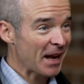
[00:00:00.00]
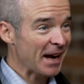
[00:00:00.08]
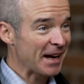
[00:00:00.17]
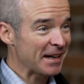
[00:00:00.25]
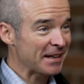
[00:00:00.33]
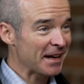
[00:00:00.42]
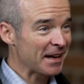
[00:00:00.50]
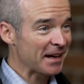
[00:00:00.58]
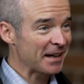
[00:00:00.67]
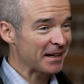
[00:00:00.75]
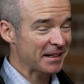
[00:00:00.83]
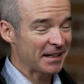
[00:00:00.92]
And,
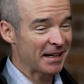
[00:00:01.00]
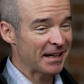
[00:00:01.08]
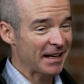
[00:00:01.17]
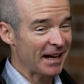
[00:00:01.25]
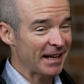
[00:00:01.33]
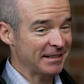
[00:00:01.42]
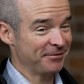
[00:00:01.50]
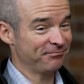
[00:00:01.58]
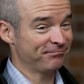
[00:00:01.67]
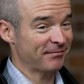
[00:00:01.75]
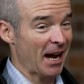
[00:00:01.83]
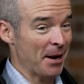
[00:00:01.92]
I
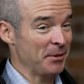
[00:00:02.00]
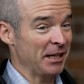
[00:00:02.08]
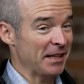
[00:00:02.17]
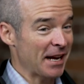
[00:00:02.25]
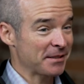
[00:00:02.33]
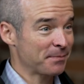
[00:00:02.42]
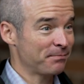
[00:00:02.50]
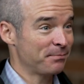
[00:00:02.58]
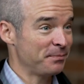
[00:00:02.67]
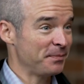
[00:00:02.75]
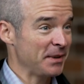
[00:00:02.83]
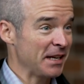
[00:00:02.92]
mean, that's
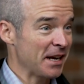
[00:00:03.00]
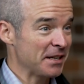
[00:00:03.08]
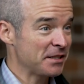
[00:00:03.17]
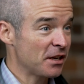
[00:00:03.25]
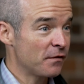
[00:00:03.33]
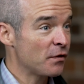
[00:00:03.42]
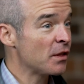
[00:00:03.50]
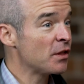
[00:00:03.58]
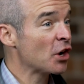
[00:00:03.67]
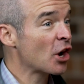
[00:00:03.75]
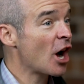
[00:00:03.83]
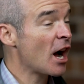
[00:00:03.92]
because of
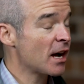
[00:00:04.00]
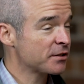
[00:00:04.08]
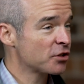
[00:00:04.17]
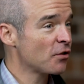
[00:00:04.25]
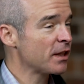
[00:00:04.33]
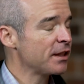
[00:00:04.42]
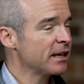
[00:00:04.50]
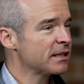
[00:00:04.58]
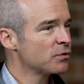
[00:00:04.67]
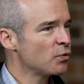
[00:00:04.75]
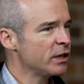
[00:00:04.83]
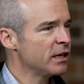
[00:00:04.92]
the cost. So I think
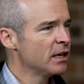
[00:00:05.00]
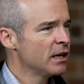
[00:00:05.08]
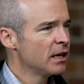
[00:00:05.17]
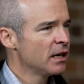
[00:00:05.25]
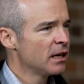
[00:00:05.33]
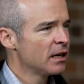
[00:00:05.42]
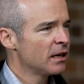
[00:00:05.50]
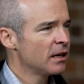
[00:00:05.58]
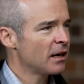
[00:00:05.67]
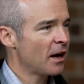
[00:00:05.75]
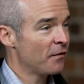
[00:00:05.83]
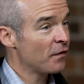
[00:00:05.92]
as we
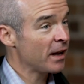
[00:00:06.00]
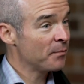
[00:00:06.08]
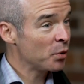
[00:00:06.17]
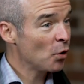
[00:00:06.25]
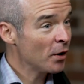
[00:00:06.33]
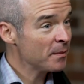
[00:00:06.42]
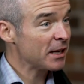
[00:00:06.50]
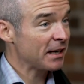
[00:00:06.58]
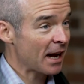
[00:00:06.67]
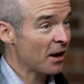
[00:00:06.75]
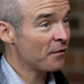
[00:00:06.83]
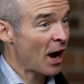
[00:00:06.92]
of employment
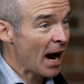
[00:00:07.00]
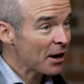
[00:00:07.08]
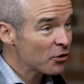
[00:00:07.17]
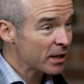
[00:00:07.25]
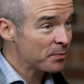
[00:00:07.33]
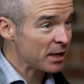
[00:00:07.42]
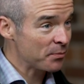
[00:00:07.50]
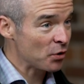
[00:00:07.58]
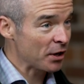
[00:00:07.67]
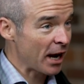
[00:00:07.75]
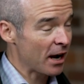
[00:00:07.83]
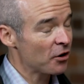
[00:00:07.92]
now, of hiring people
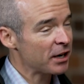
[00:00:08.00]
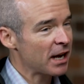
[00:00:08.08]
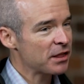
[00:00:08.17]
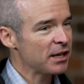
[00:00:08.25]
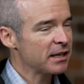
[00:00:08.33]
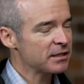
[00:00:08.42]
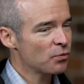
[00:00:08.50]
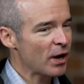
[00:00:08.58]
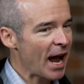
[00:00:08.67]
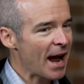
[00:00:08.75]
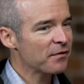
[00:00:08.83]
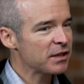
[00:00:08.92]
now. And I think as we
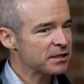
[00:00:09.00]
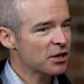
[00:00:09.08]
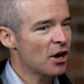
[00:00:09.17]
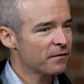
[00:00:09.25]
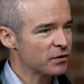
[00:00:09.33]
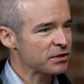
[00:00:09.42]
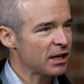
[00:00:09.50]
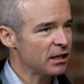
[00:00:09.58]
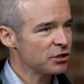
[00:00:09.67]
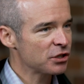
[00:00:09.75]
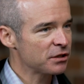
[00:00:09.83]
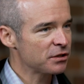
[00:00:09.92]
have these
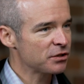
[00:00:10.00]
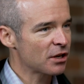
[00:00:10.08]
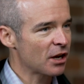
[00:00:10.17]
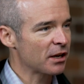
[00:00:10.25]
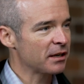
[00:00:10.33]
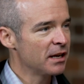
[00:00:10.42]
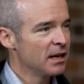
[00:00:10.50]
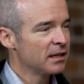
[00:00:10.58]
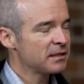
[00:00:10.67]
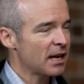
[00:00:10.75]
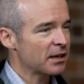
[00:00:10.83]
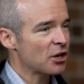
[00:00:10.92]
conversations on
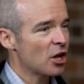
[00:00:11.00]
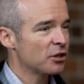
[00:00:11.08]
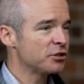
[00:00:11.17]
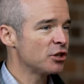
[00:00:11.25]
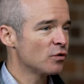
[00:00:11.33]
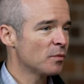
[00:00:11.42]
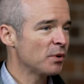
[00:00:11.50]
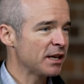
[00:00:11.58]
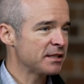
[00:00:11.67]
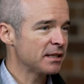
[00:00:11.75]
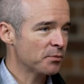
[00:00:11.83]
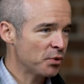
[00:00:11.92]
technology
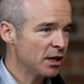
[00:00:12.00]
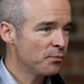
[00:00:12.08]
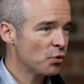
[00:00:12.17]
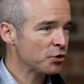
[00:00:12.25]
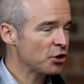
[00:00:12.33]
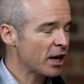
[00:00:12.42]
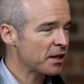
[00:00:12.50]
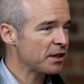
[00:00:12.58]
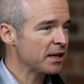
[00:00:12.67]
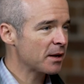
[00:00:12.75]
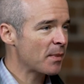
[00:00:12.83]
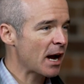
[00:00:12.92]
replacing people, you got to
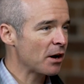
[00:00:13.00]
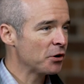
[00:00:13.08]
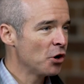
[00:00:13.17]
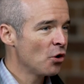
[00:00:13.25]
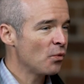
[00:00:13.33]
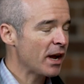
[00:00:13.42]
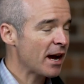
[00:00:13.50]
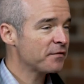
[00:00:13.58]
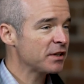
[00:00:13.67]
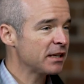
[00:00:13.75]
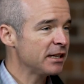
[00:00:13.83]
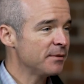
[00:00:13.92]
think about, we
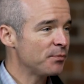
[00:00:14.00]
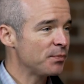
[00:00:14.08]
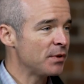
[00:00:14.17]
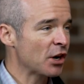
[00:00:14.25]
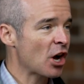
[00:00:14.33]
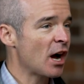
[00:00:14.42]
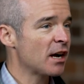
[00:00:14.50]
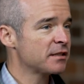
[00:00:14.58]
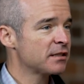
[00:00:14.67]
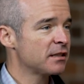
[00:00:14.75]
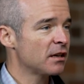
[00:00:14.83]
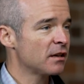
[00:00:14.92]
have to keep the
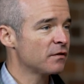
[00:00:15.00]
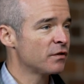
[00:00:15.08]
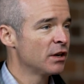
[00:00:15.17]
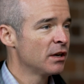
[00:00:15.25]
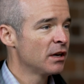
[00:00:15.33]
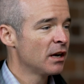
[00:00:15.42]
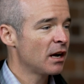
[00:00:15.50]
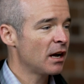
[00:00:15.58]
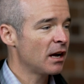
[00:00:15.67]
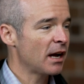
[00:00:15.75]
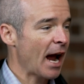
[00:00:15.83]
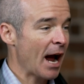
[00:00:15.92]
cost of
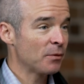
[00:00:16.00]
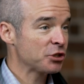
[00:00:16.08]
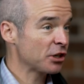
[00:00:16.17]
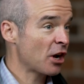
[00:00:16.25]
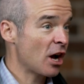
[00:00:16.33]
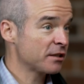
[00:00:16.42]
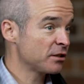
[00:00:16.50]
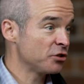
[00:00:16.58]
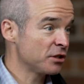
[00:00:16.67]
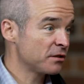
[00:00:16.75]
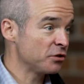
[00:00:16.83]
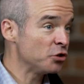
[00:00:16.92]
how much it costs to
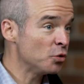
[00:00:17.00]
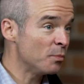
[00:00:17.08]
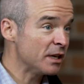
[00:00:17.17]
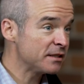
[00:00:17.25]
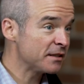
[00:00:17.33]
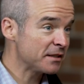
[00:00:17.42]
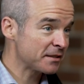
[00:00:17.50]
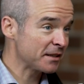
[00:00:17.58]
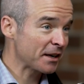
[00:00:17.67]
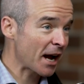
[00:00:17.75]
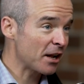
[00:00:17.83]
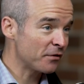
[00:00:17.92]
just do business
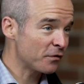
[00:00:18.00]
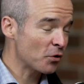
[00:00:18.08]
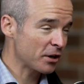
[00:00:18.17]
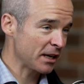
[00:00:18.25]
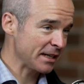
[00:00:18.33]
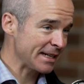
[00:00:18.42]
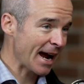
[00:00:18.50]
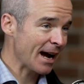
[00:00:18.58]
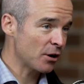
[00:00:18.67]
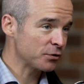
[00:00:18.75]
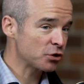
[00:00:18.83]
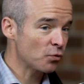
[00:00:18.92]
in California
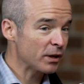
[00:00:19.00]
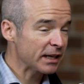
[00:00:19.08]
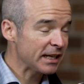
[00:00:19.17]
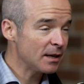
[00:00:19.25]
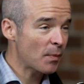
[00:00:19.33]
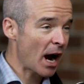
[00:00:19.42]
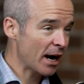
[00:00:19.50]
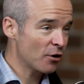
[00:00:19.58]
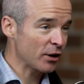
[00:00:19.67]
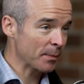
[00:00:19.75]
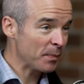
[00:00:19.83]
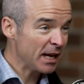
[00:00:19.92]
down, so we can keep hiring